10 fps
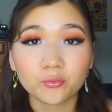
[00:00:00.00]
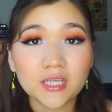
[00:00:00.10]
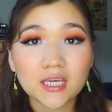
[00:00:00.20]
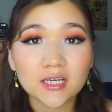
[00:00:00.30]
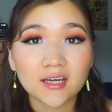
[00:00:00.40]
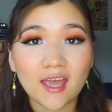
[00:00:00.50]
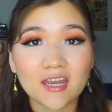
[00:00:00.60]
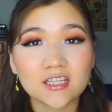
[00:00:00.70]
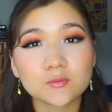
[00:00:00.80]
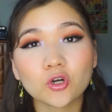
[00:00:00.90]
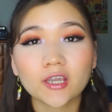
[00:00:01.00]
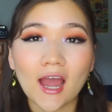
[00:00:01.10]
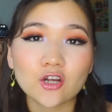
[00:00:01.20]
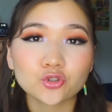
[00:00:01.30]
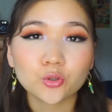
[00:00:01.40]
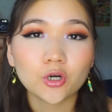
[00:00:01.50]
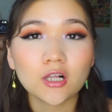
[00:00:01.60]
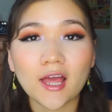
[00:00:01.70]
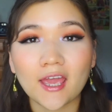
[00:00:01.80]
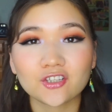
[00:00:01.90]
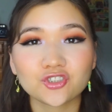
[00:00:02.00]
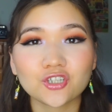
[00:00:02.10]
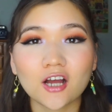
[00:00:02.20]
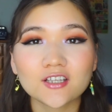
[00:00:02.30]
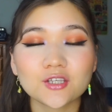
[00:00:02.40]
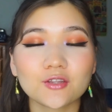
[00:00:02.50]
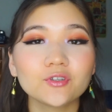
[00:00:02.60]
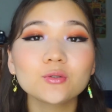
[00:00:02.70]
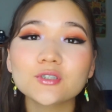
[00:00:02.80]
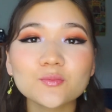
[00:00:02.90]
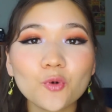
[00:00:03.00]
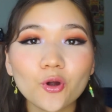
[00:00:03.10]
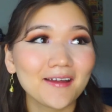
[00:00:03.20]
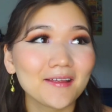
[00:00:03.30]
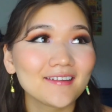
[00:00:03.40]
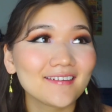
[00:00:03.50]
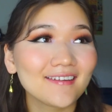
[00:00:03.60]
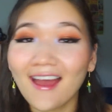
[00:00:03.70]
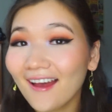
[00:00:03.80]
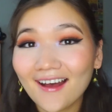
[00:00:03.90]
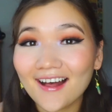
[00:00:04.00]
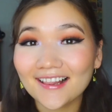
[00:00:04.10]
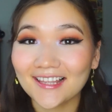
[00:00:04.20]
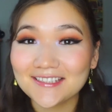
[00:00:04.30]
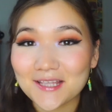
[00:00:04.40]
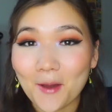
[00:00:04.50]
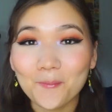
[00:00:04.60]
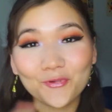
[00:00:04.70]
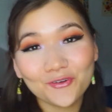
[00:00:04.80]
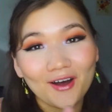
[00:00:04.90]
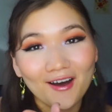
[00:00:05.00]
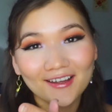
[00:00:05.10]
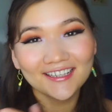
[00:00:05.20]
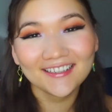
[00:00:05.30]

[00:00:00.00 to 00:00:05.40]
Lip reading: week, and it's more casual, and she talks to the viewers more. And yeah, let's move on.